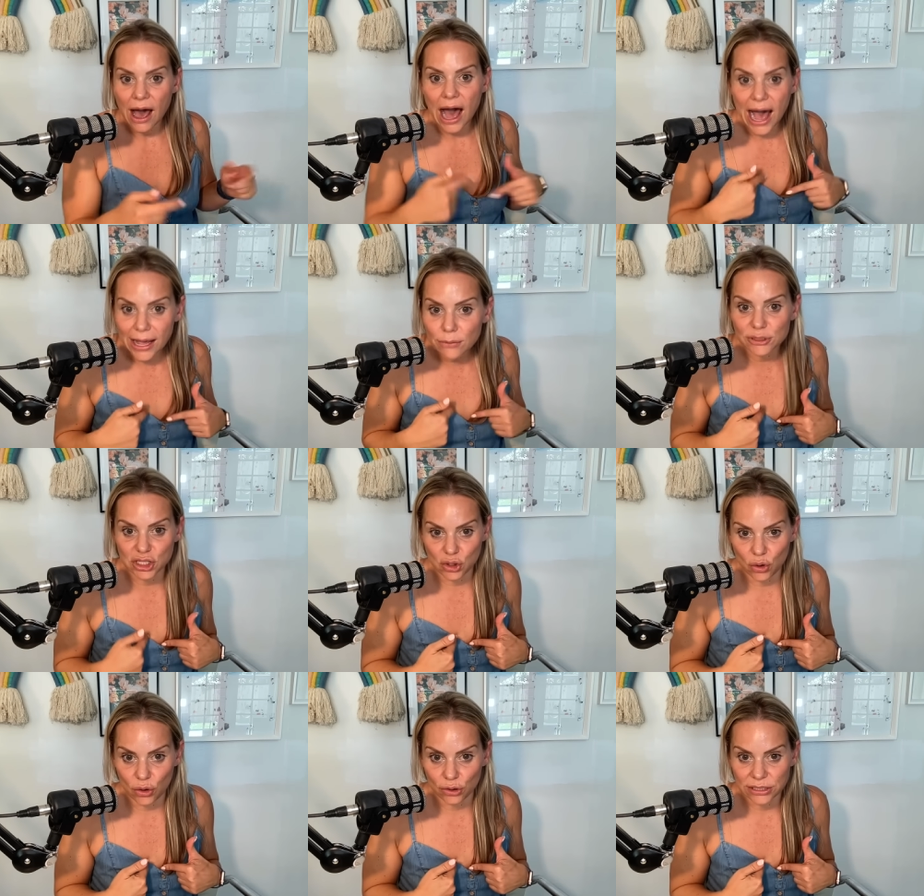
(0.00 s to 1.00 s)
I was
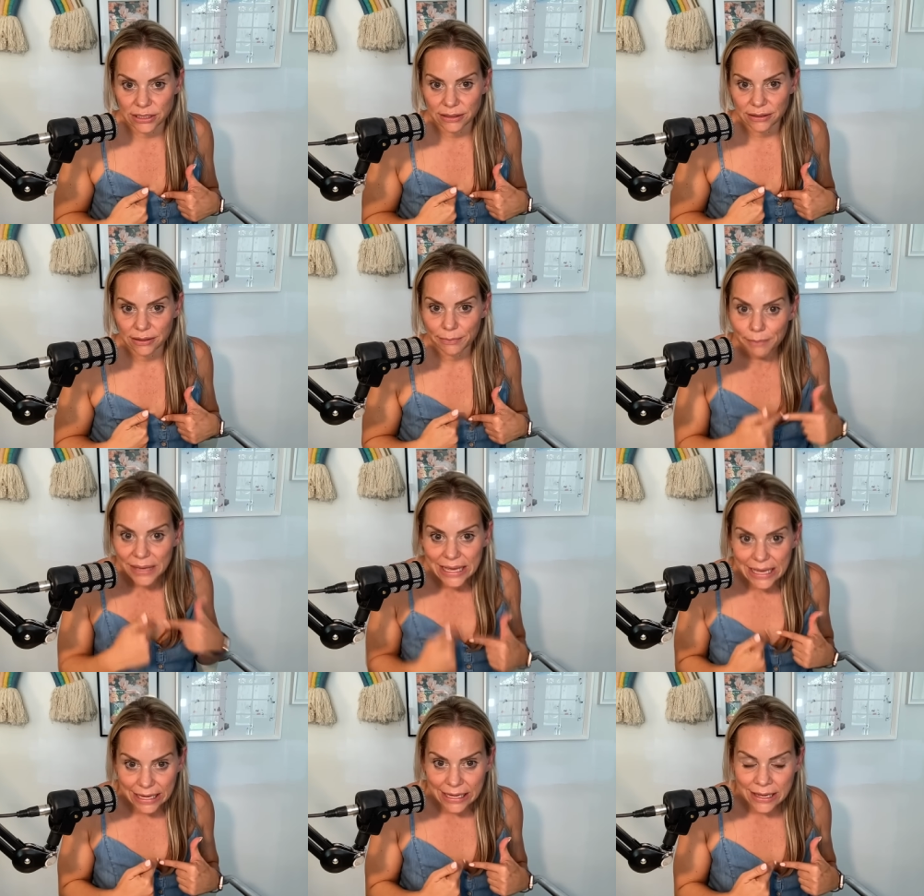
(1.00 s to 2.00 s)
told,
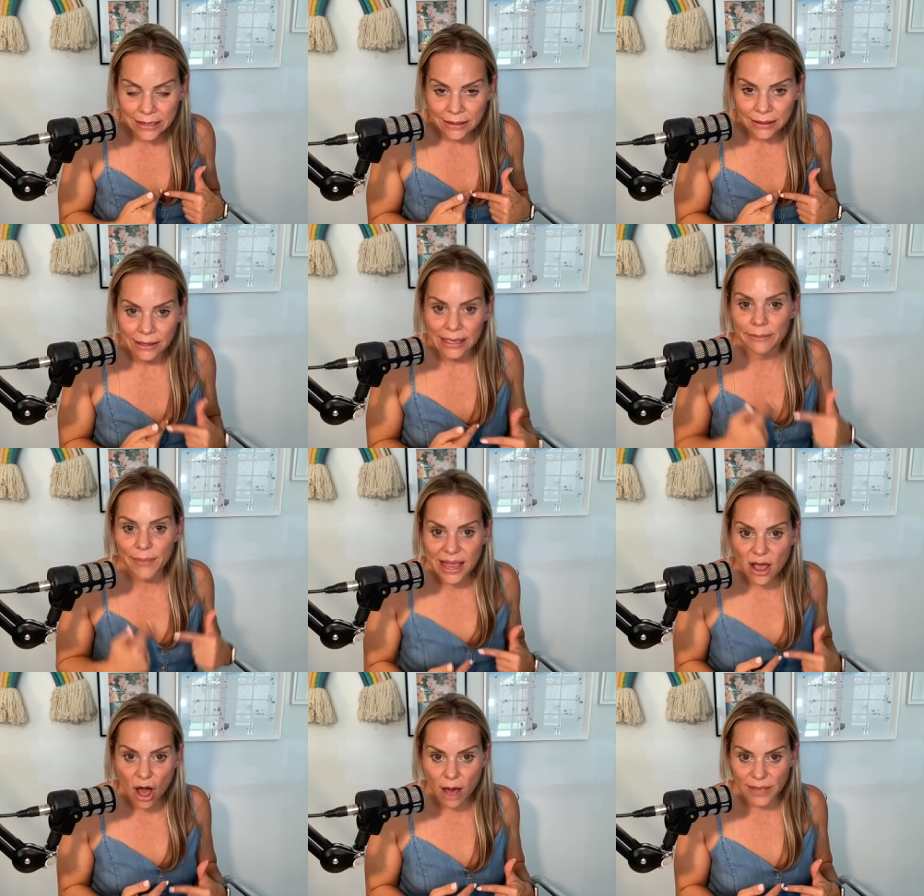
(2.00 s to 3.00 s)
me, in my
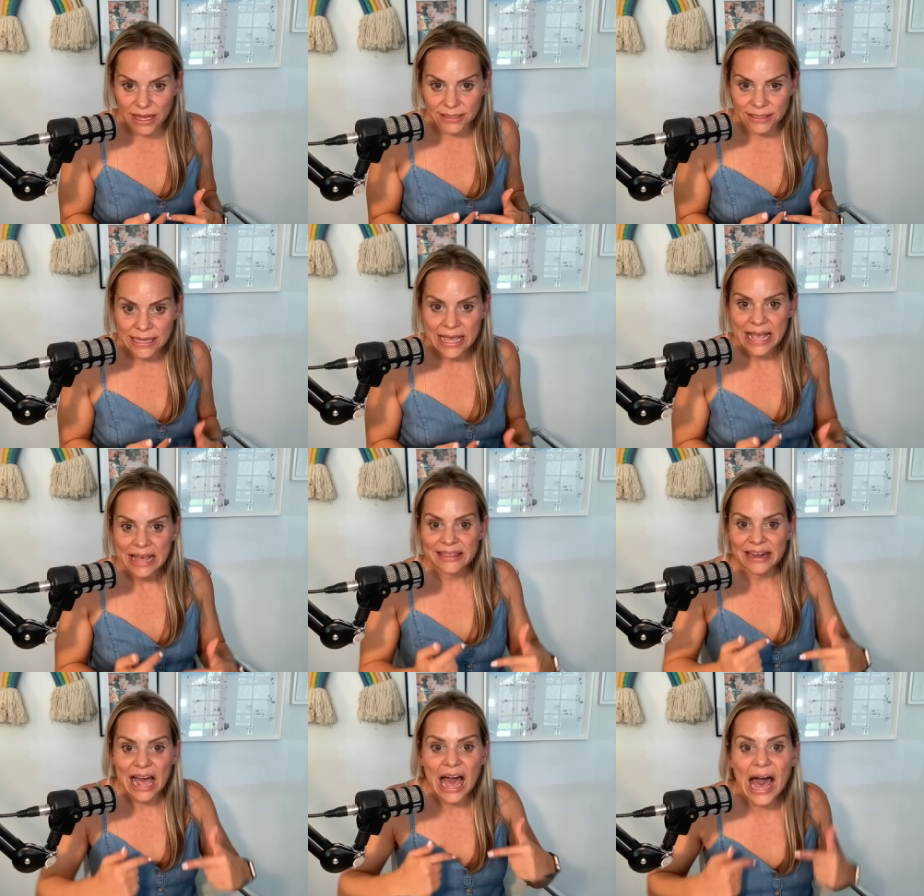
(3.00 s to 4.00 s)
comments,
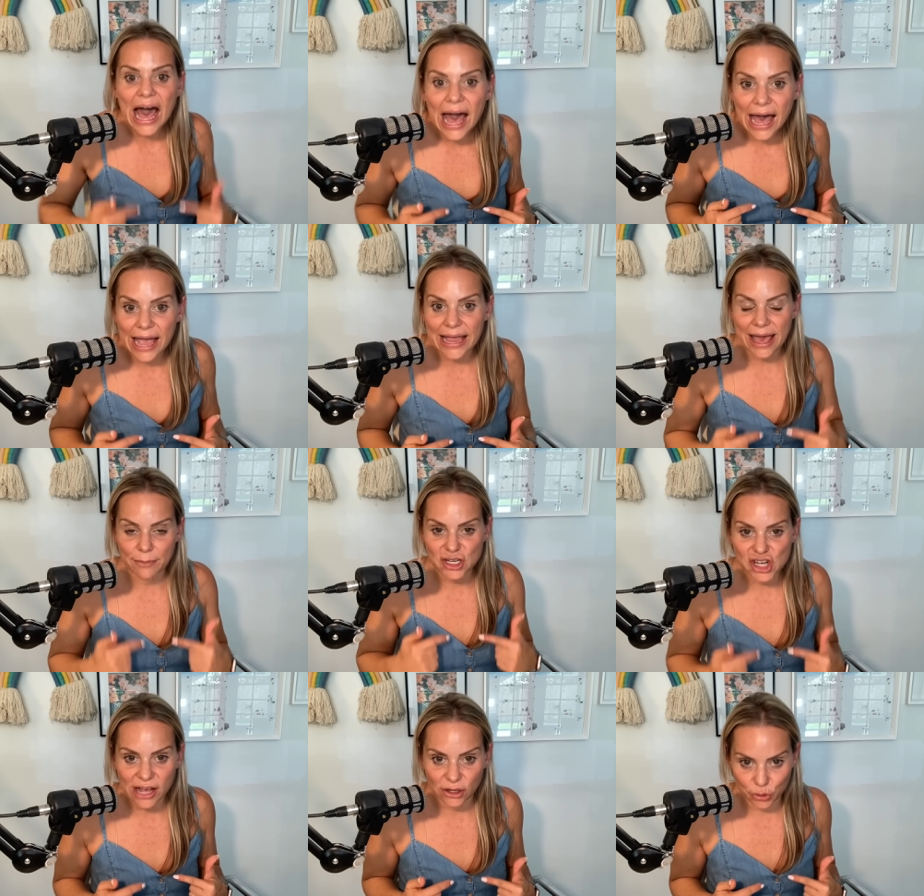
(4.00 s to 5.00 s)
that I am a
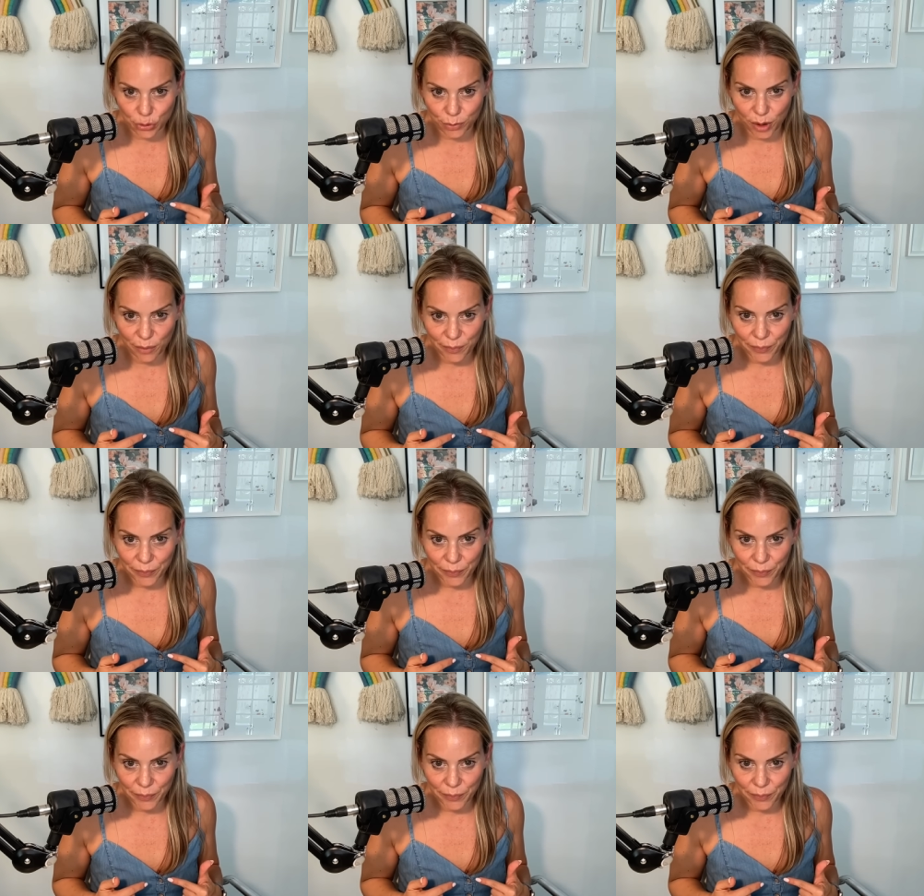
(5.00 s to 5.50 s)
child groomer.